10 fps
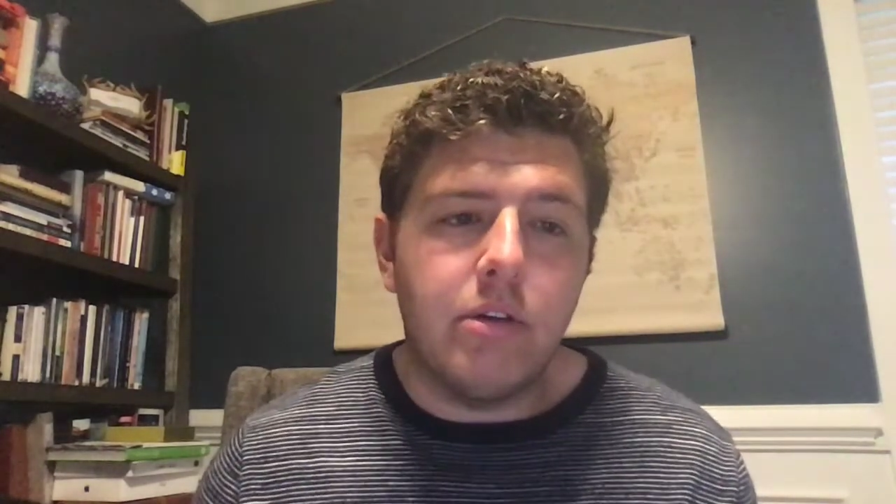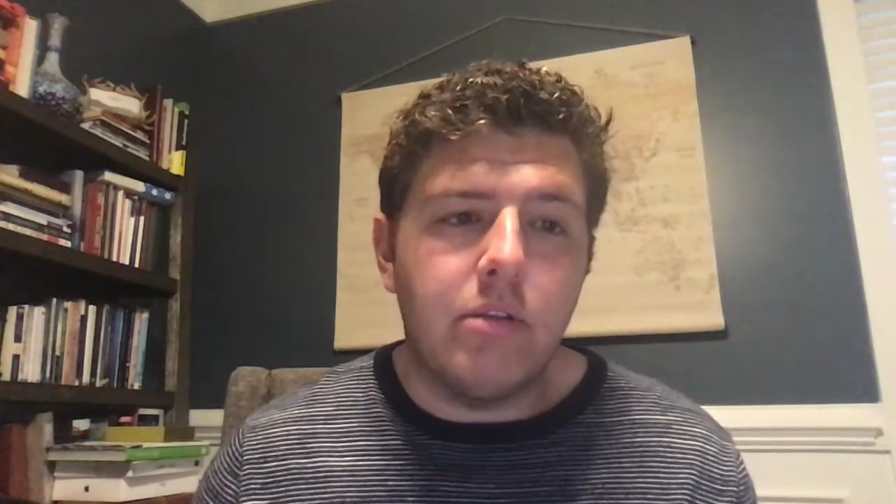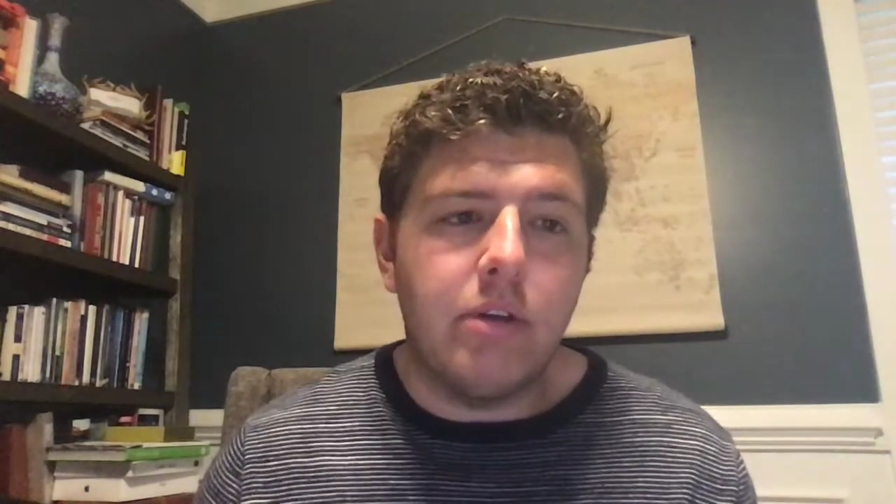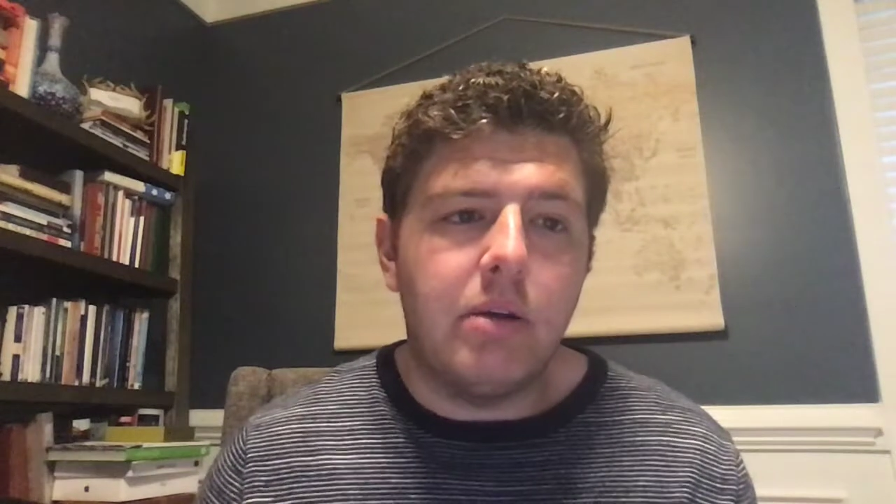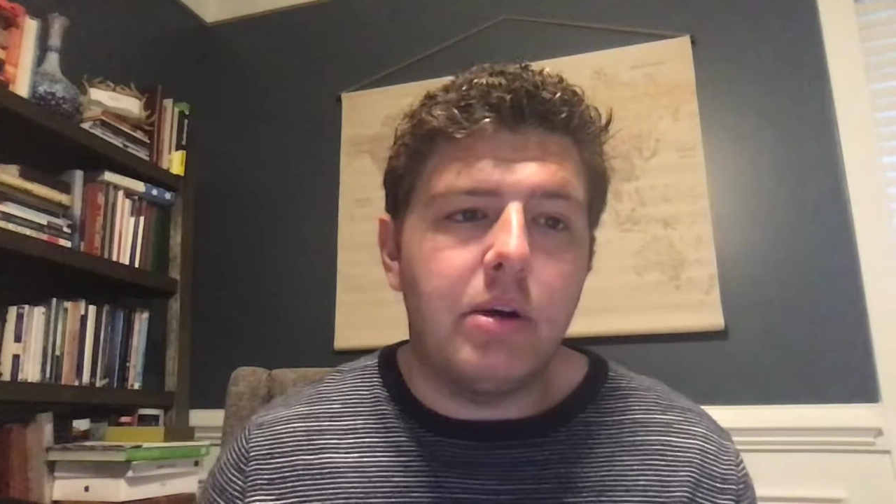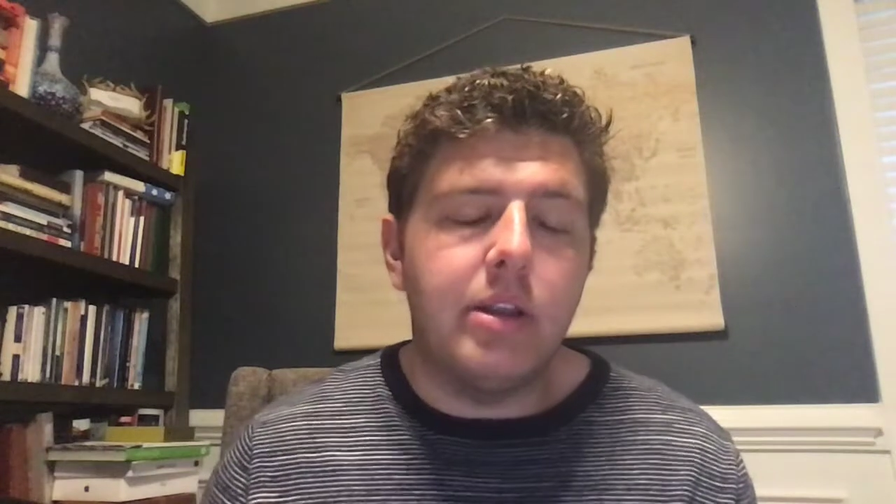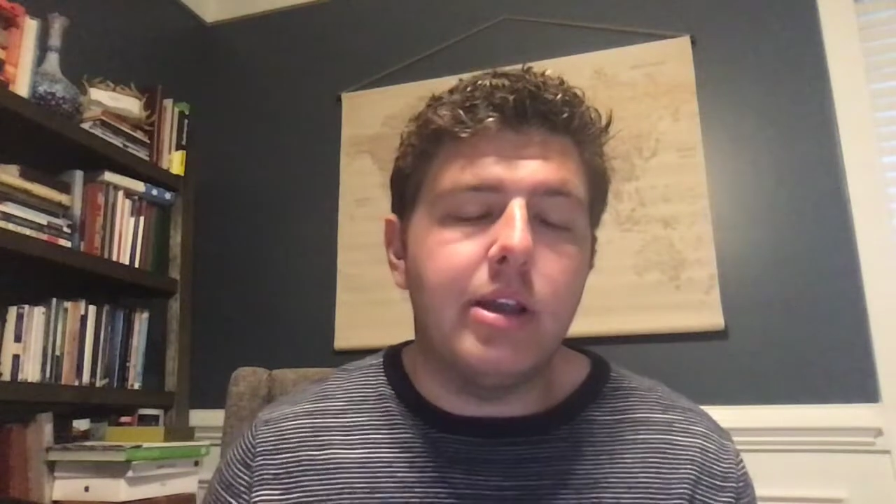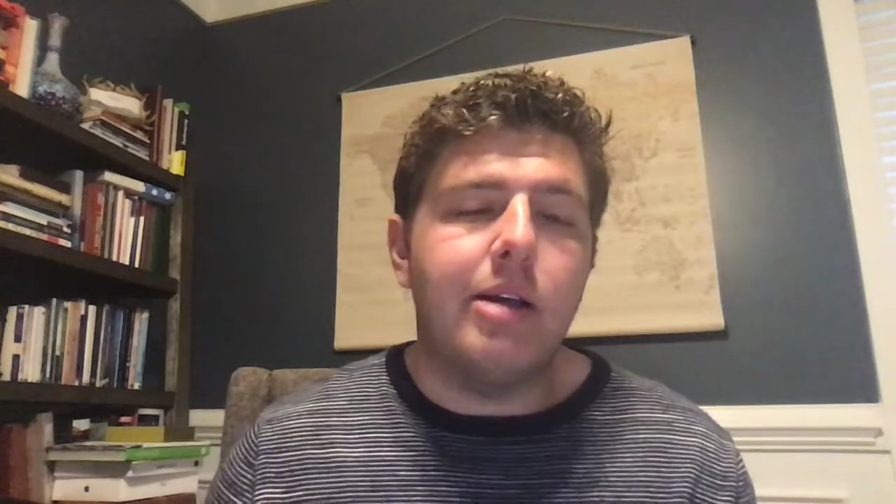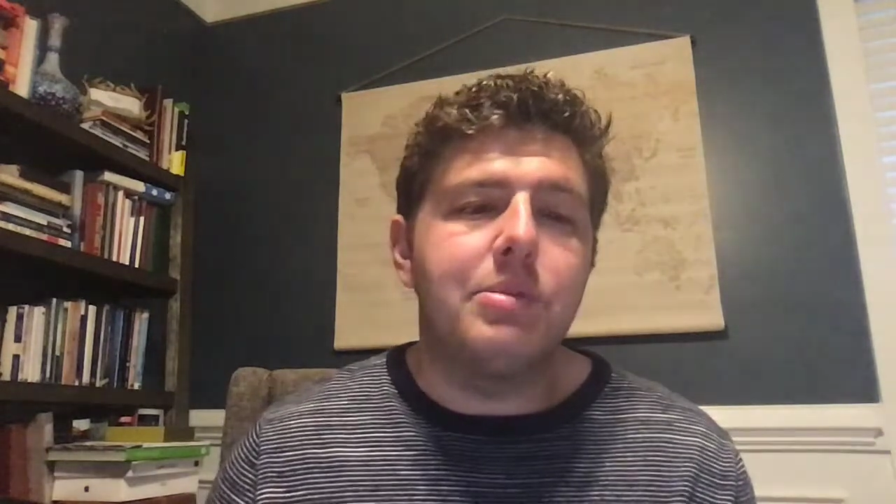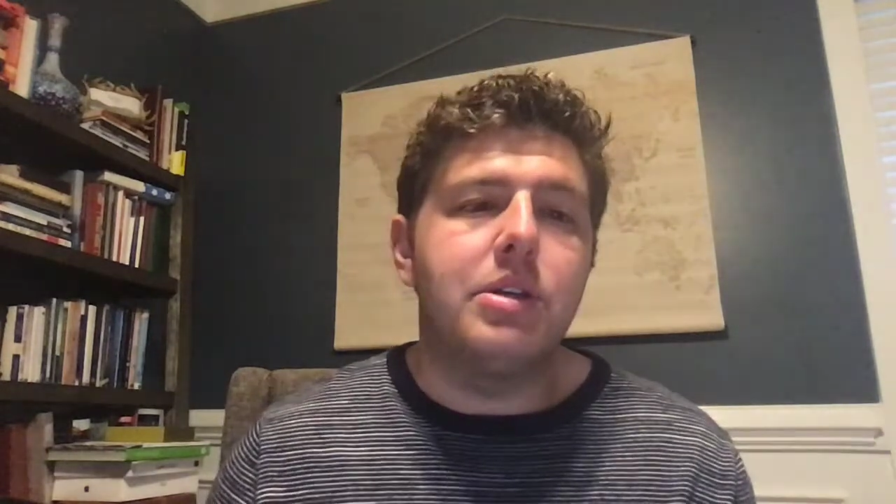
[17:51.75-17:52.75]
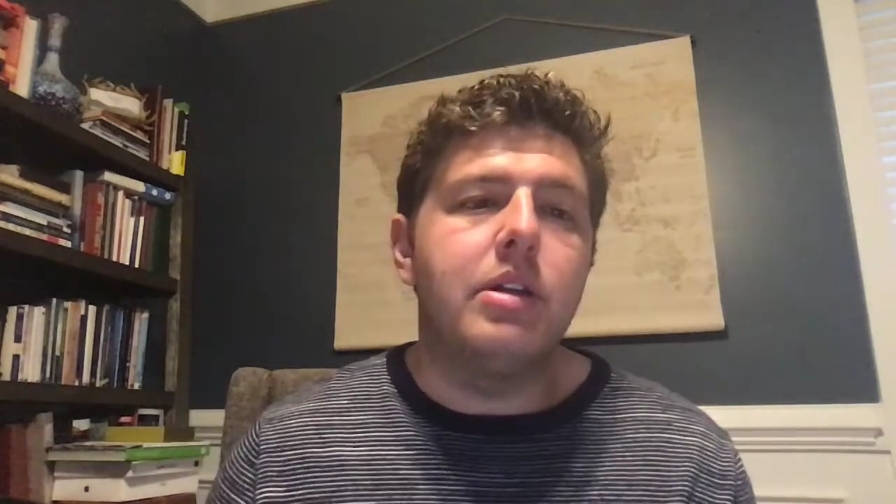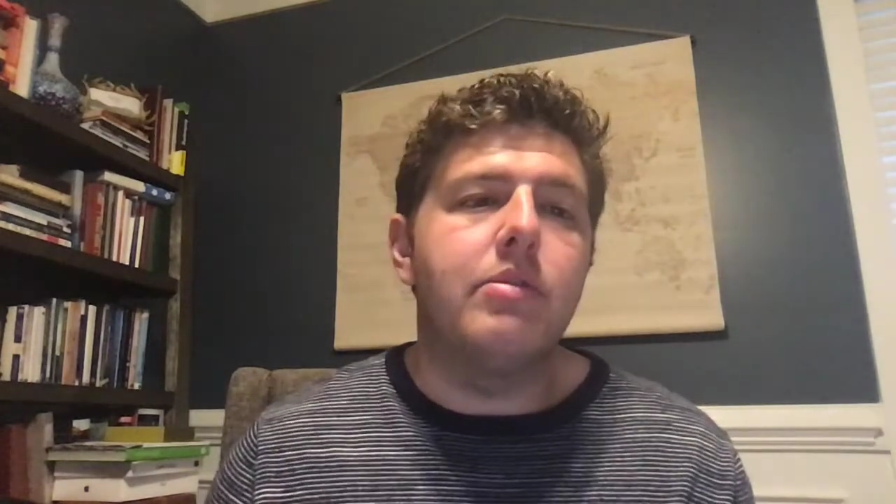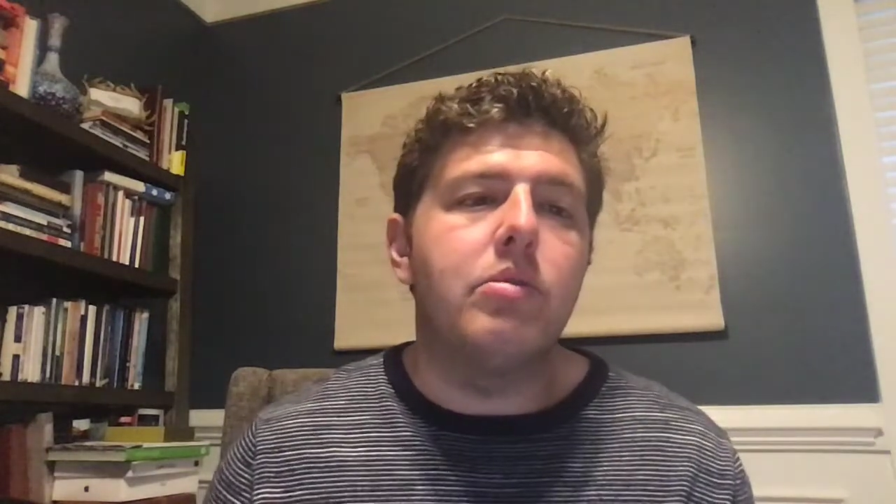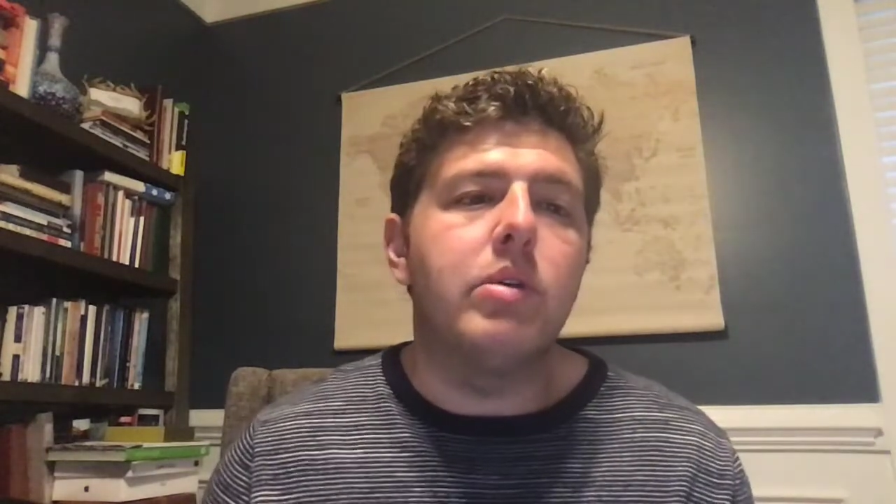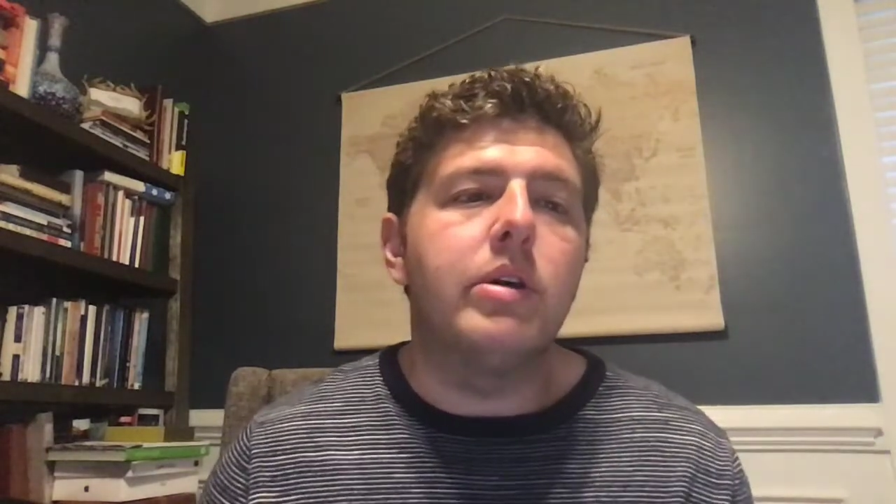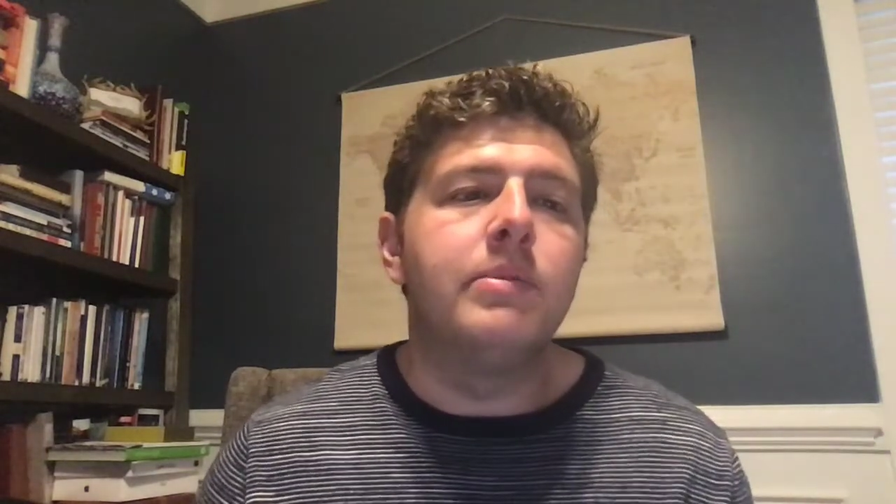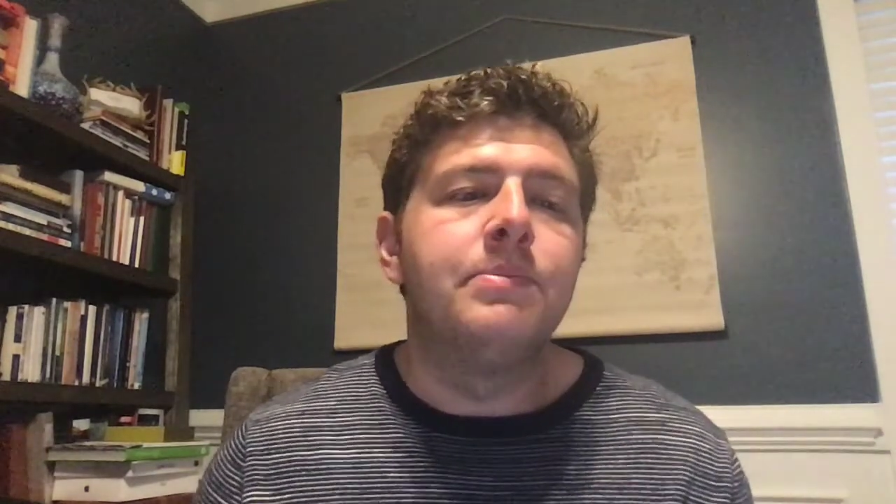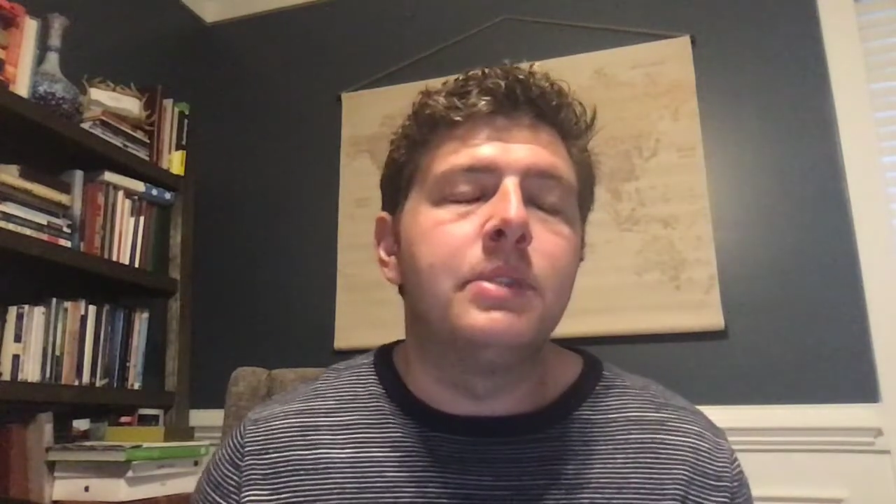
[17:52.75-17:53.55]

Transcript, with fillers: of our adoption, if you will.